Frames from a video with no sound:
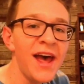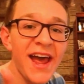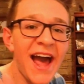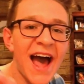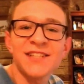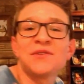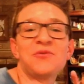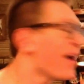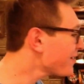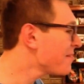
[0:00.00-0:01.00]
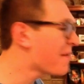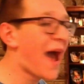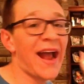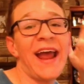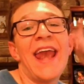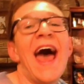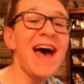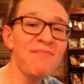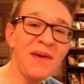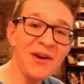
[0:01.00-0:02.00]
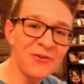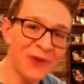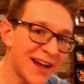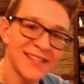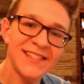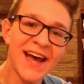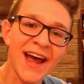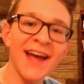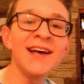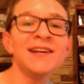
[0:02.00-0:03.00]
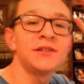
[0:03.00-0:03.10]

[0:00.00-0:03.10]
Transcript: Hey guys, welcome back and happy Wednesday.